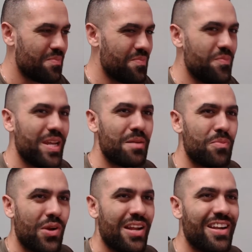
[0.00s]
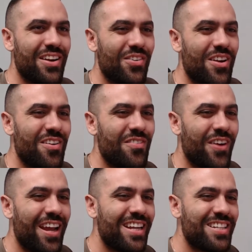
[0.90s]
me and Brandon Herrera
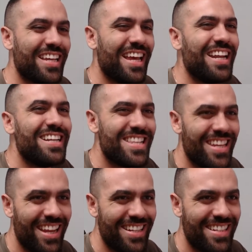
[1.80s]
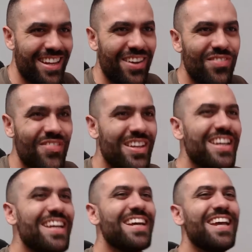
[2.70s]
vying to get into the ATM.
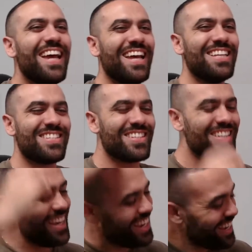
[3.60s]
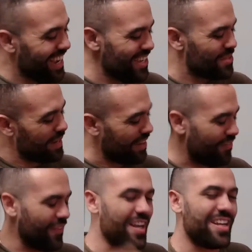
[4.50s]
It's been a
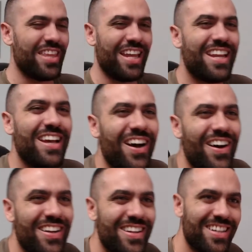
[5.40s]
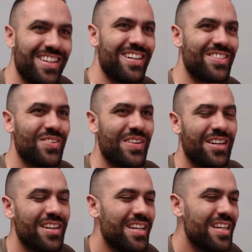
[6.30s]
fun thing on
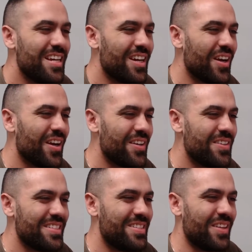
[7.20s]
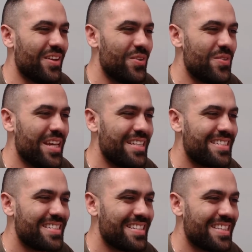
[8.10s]
Twitter, so
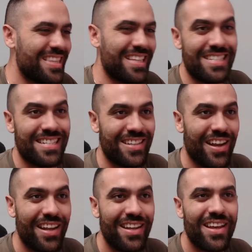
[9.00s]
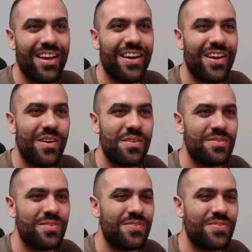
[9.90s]
that's exciting.
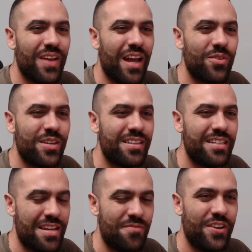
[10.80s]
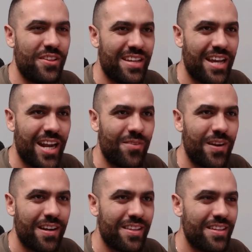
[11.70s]
I would definitely
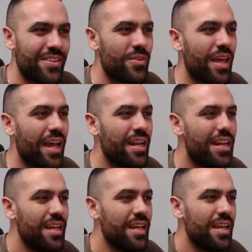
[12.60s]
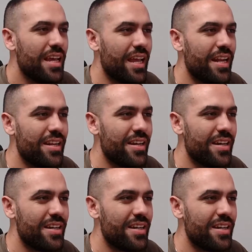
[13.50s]
unironically do that, and